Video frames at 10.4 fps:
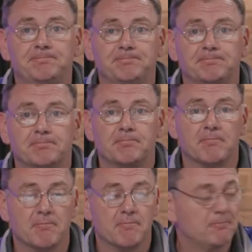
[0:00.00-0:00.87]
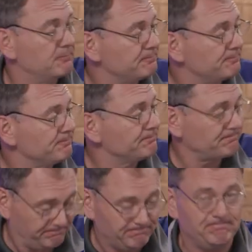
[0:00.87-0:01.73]

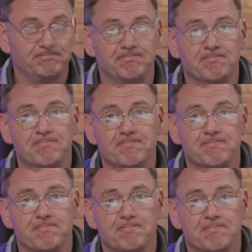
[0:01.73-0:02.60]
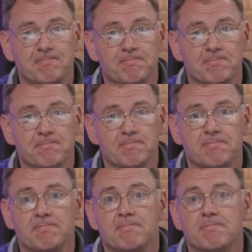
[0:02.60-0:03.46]

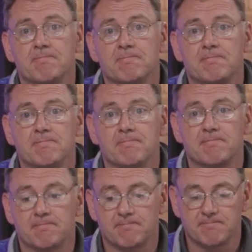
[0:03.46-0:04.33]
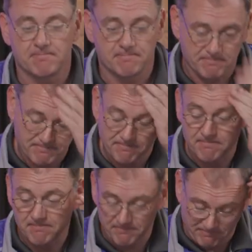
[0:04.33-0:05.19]

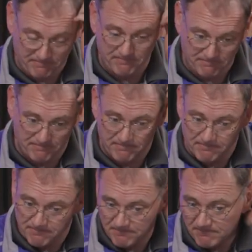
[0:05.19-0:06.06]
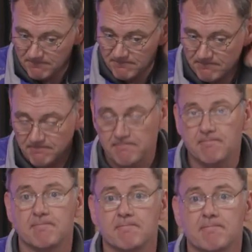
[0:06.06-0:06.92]

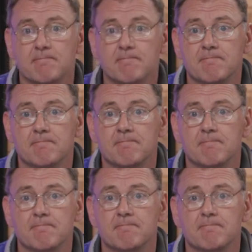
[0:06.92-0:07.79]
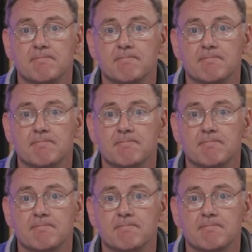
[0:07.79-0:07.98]
[no speech]